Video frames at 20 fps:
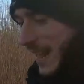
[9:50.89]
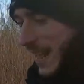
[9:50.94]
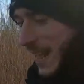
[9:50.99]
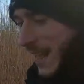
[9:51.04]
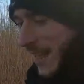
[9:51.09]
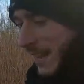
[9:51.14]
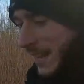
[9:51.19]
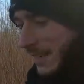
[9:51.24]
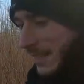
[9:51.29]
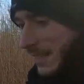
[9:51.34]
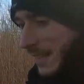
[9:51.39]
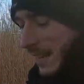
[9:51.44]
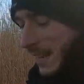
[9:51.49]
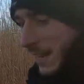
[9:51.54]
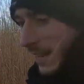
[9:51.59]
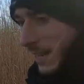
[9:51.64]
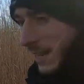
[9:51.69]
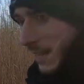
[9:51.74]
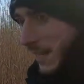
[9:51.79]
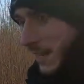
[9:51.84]
and
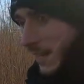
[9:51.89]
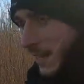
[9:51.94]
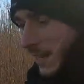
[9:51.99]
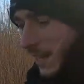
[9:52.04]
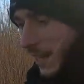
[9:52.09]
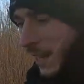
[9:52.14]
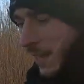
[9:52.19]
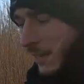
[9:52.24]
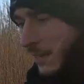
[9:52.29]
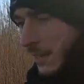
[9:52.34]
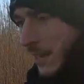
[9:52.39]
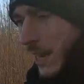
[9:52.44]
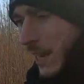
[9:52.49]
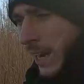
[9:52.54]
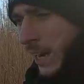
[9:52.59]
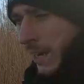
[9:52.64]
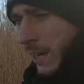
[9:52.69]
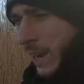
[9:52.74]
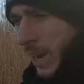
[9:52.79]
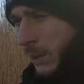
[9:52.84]
and
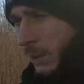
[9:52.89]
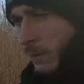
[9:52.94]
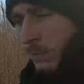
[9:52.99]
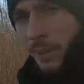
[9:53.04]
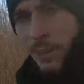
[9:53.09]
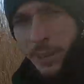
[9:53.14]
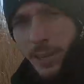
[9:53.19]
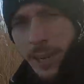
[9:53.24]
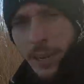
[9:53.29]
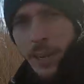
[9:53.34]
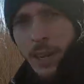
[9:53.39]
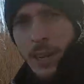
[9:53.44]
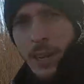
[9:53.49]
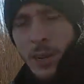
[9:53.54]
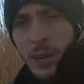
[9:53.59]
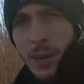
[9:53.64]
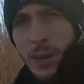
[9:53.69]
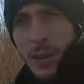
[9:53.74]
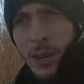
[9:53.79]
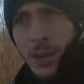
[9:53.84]
then I I was felt like,
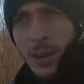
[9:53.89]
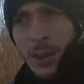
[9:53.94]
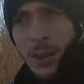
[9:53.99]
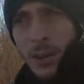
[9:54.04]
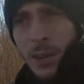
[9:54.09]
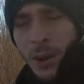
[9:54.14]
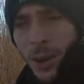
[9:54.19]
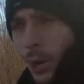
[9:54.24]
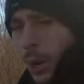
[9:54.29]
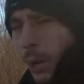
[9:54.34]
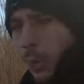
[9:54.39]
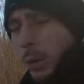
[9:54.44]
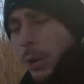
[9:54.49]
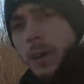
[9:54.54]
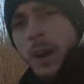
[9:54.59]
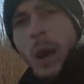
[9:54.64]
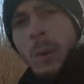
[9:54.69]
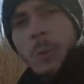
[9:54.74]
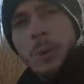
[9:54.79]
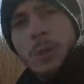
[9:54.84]
holy
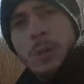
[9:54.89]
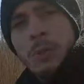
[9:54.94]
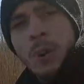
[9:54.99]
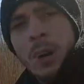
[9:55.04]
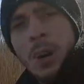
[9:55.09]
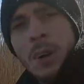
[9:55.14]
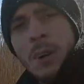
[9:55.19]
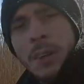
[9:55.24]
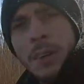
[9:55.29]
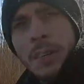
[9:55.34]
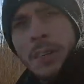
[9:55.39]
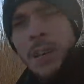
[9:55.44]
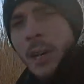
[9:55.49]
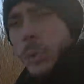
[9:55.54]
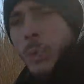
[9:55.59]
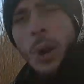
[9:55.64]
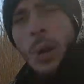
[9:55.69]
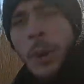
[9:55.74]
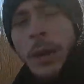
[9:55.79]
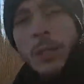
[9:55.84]
crap, what's wrong? You know,
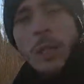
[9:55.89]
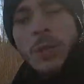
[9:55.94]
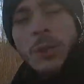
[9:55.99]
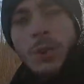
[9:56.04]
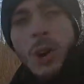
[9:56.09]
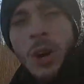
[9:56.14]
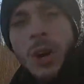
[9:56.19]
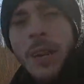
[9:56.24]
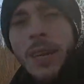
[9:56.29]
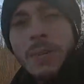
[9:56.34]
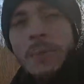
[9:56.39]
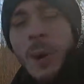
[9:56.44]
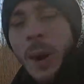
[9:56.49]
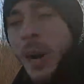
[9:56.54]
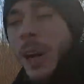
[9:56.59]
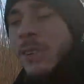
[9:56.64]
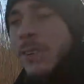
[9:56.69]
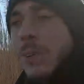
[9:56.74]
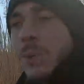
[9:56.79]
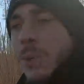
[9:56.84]
what am I doing wrong? And
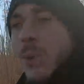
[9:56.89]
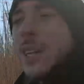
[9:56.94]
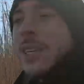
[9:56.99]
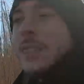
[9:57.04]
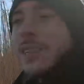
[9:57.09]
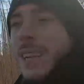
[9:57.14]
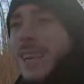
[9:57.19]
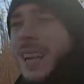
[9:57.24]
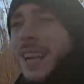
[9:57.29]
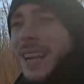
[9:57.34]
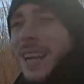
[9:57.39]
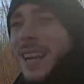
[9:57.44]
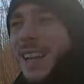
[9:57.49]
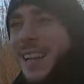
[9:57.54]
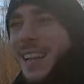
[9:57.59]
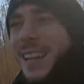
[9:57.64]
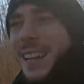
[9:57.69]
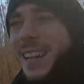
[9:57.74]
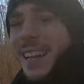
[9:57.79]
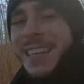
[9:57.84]
part of it was,
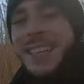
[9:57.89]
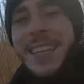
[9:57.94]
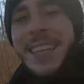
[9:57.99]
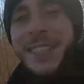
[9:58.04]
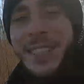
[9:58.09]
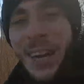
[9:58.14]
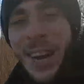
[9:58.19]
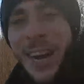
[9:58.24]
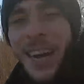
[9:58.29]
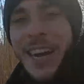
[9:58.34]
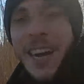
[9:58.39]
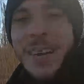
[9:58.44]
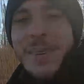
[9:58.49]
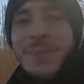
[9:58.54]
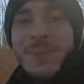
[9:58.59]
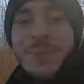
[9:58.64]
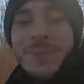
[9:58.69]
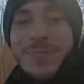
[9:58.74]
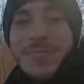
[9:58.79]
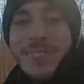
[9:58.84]
it takes
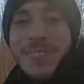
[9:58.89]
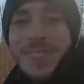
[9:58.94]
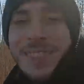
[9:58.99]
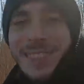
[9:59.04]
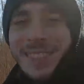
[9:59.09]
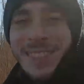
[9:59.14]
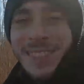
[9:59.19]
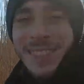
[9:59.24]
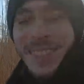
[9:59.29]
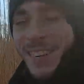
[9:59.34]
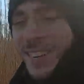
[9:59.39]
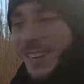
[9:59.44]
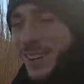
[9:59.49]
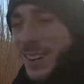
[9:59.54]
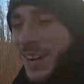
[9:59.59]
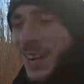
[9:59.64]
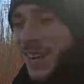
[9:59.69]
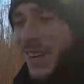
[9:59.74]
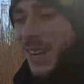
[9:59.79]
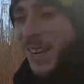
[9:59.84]
time, you know
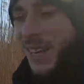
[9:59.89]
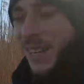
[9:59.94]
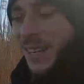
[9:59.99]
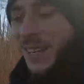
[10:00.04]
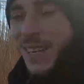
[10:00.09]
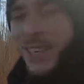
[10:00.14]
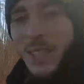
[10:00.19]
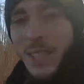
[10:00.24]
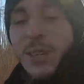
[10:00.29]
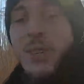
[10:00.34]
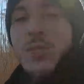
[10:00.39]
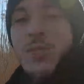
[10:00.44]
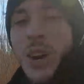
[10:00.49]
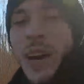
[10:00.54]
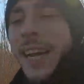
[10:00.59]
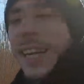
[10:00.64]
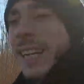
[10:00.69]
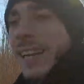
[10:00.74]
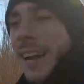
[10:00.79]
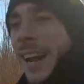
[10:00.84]
you need to
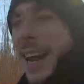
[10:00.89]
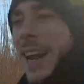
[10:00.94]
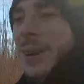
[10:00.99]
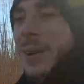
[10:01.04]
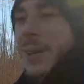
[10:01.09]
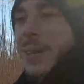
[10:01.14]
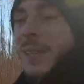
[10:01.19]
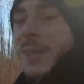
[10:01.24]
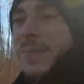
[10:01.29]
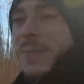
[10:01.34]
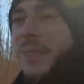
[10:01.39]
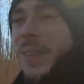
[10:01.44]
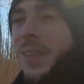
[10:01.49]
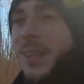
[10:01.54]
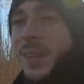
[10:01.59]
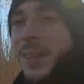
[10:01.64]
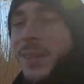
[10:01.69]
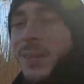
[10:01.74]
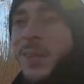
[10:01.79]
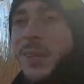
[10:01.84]
grind it out.
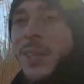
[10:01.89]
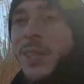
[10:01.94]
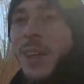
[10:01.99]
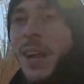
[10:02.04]
You should